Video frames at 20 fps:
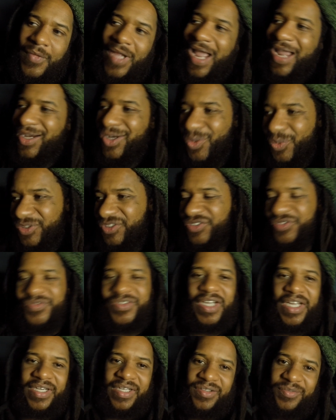I know what you've
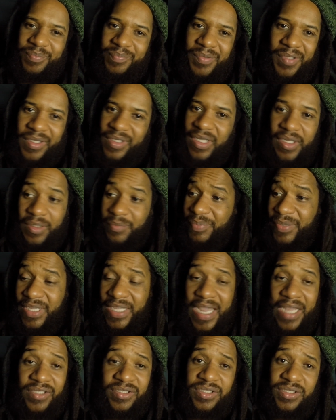done in the
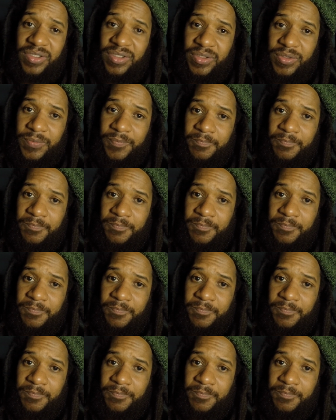pink houses.